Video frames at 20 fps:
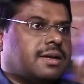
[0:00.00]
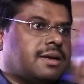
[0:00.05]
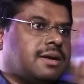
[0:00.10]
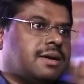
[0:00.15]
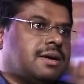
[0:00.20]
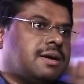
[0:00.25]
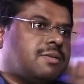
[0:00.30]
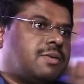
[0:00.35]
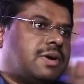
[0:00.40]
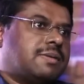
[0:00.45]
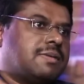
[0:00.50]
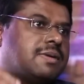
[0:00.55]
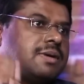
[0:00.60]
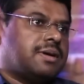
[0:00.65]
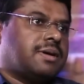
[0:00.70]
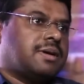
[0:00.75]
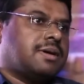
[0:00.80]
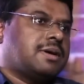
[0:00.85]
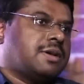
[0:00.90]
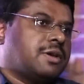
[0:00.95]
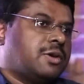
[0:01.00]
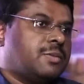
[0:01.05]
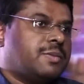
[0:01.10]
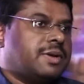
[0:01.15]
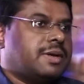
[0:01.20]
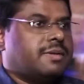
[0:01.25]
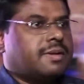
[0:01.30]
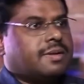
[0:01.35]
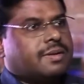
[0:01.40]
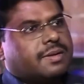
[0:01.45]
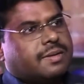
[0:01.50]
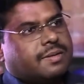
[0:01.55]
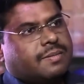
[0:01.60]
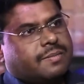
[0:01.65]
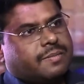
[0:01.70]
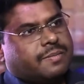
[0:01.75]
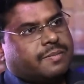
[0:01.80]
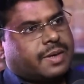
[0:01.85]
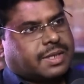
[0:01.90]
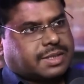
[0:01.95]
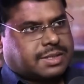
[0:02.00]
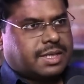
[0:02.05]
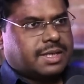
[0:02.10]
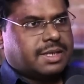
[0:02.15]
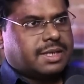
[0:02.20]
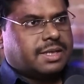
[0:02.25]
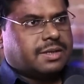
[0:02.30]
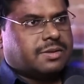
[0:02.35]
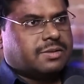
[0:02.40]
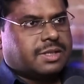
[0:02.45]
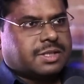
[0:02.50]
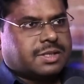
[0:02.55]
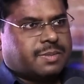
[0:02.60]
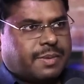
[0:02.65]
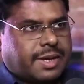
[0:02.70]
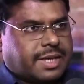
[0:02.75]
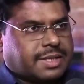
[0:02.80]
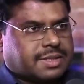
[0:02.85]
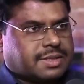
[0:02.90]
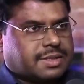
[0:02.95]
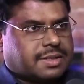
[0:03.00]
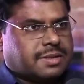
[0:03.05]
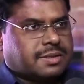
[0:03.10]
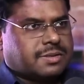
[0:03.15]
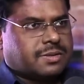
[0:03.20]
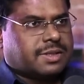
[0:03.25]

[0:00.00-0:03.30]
uh, one uh, human person into the space.